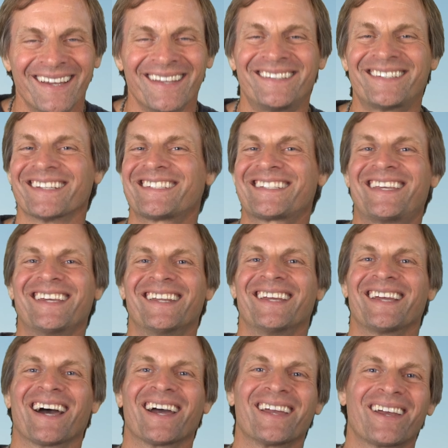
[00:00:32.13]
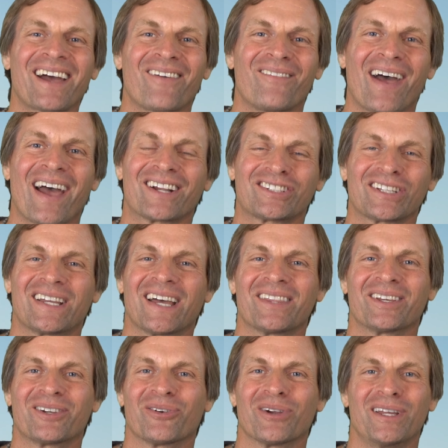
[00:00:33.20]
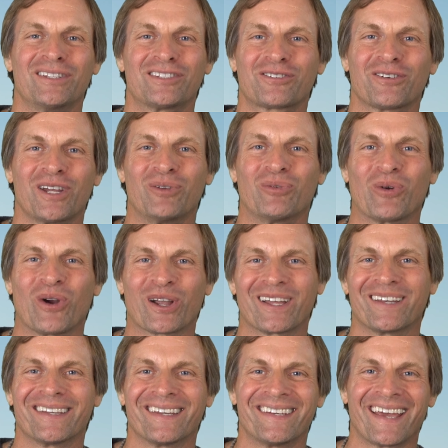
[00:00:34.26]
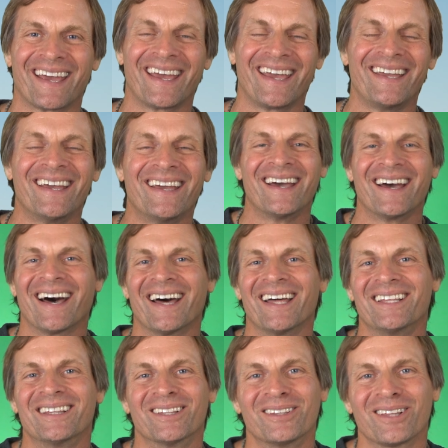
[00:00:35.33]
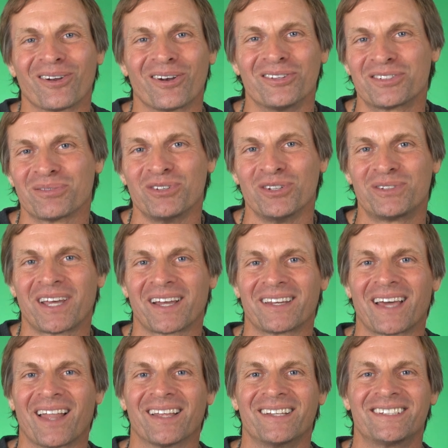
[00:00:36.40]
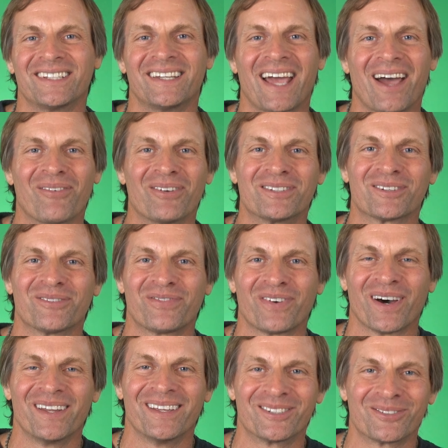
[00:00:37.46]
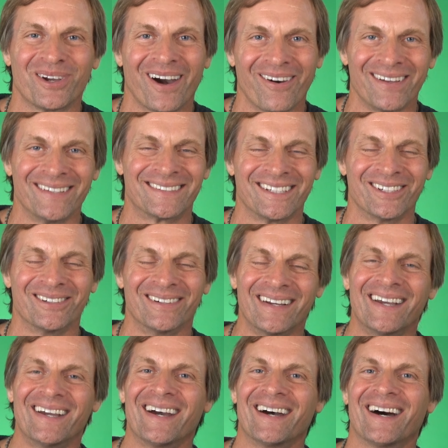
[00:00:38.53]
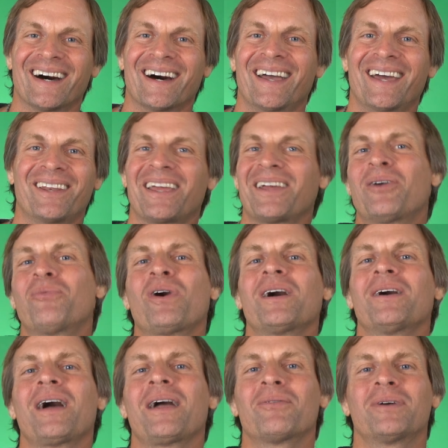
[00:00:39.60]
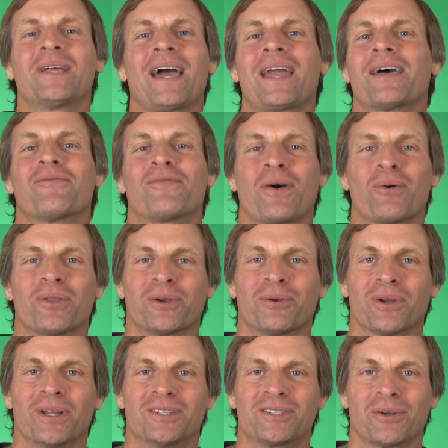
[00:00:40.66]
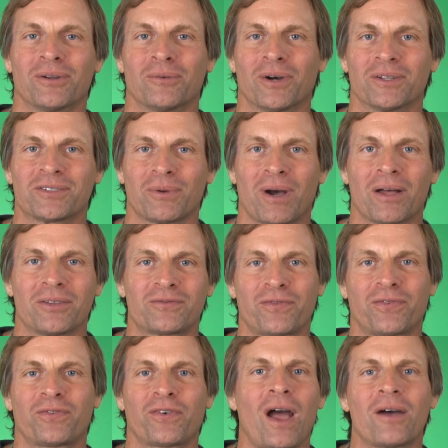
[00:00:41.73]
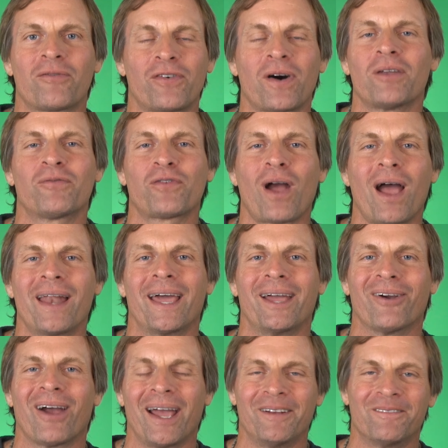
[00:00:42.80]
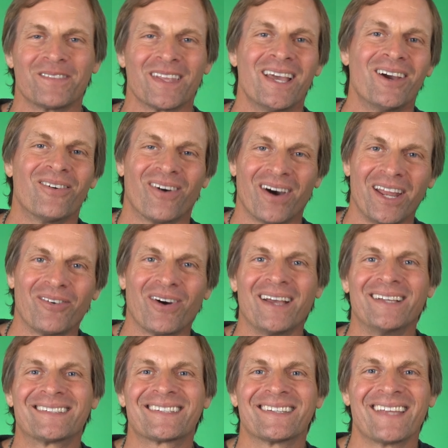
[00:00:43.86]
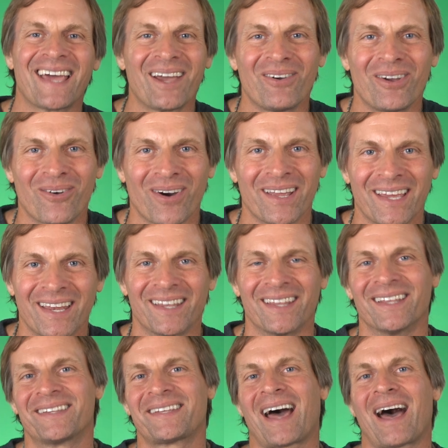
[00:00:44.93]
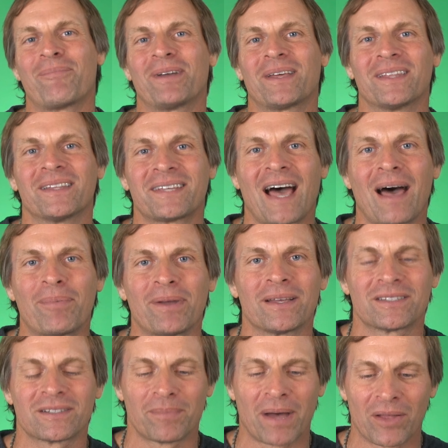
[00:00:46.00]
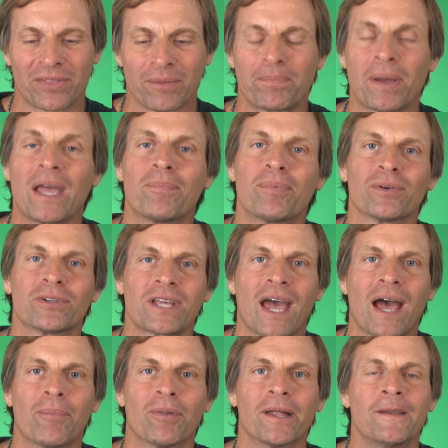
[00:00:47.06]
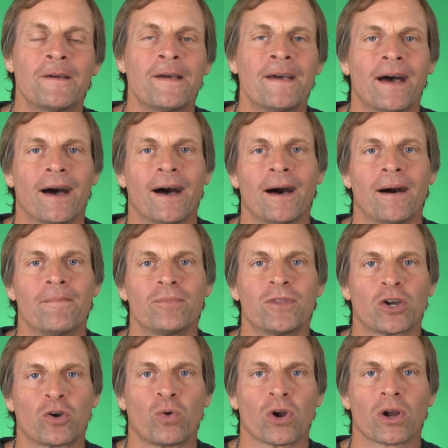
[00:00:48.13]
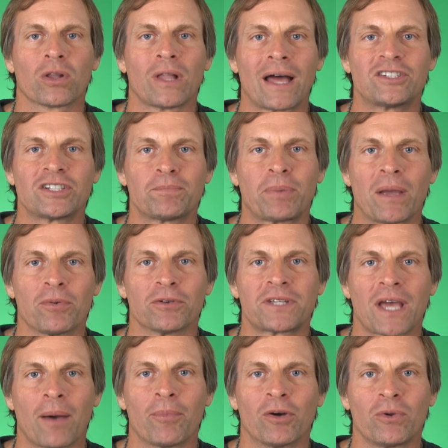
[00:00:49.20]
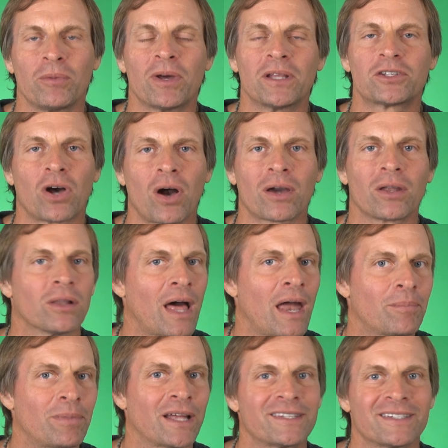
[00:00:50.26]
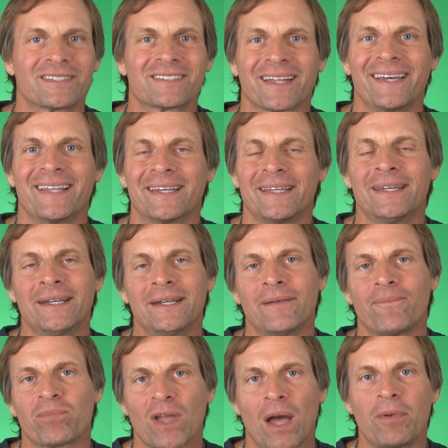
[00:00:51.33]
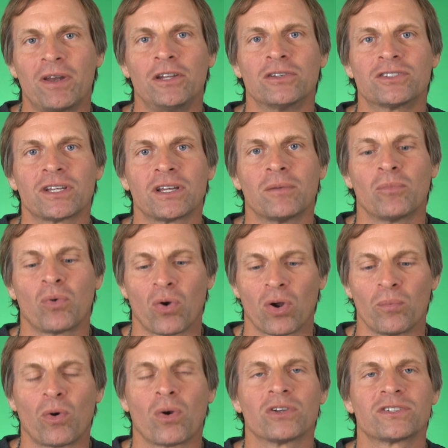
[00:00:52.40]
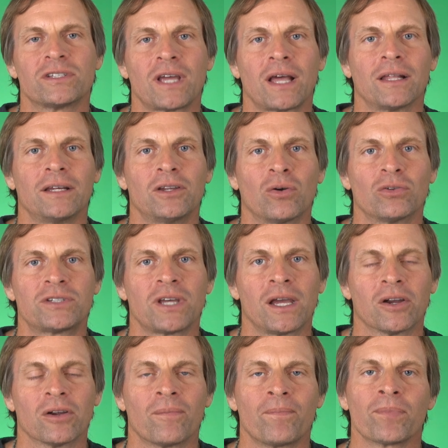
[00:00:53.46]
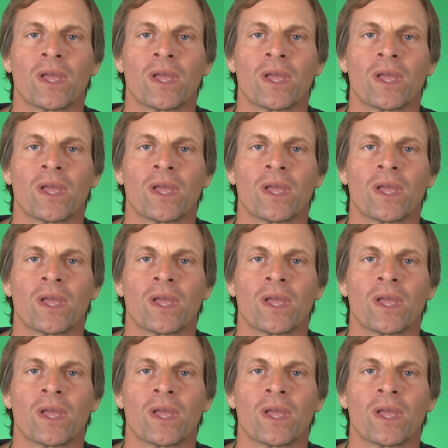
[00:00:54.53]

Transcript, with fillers: Just kidding. I, have actually got the green screen working today, uh, learning some new technology and having some fun as we always do. Uh, and it, we got to have fun with the green screen once in a while. It's fr fun Friday, right? Well, anyways, today we want to get into the topic, and the topic is about the Papyr tablet, um, the Quirk Logic Papyr tablet. We've been talking a lot about this lately. I've been using it more and more as a daily note taker.